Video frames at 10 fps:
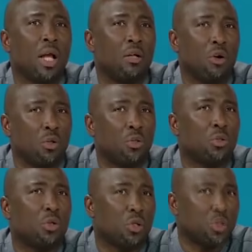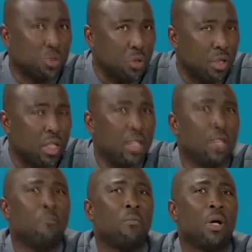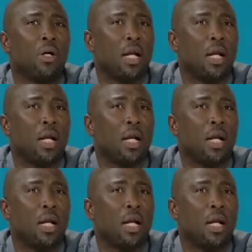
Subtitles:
and also talk strongly